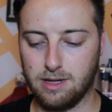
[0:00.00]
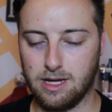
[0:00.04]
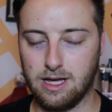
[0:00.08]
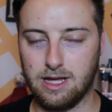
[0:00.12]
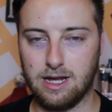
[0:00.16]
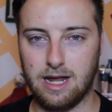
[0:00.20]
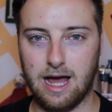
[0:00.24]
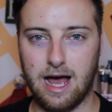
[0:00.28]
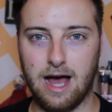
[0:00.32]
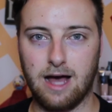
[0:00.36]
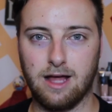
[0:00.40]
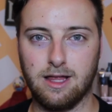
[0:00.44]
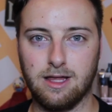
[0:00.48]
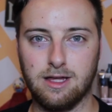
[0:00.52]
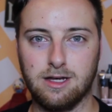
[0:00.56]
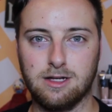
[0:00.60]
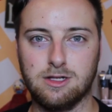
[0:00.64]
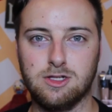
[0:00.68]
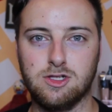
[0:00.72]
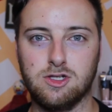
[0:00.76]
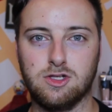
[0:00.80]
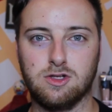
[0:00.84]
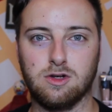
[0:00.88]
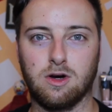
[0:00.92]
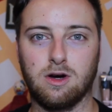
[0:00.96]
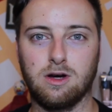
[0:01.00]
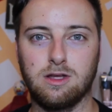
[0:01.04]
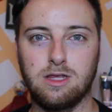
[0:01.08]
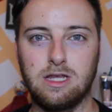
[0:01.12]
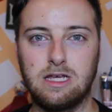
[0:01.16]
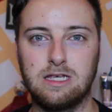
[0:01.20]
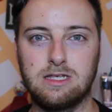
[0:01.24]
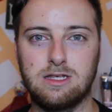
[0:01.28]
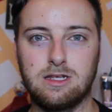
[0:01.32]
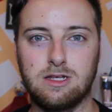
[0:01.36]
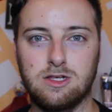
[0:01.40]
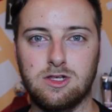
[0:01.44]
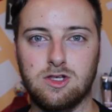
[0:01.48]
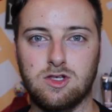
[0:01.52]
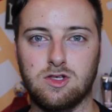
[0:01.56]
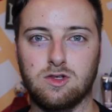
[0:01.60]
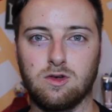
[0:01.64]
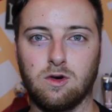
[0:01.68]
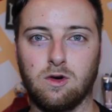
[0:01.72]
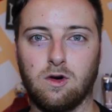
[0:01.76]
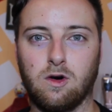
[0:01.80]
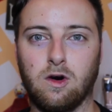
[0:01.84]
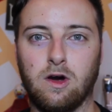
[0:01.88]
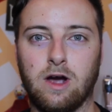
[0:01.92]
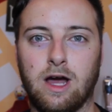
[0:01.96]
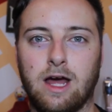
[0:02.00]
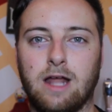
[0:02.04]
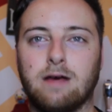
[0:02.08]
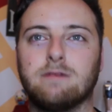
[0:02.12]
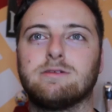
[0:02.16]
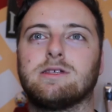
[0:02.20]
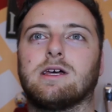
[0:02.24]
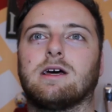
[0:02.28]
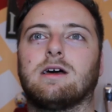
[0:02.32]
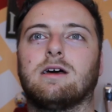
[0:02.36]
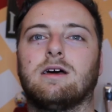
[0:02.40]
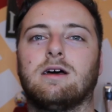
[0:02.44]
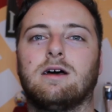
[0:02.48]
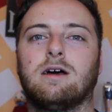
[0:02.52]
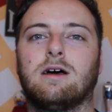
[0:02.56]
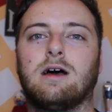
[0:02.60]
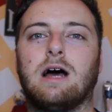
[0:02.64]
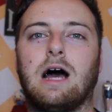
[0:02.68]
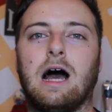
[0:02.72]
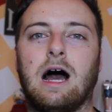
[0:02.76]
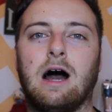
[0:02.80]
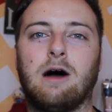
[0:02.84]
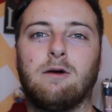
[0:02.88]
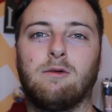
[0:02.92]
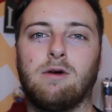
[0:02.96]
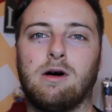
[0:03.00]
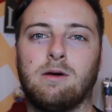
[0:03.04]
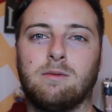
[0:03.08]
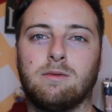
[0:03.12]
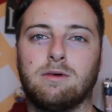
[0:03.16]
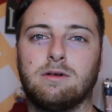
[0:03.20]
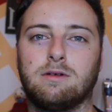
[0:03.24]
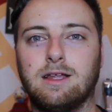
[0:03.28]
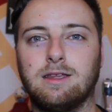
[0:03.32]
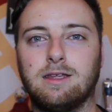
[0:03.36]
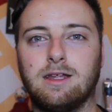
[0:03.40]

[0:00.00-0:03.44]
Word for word: Me and Alex saw these in a store, and I was like, I want one.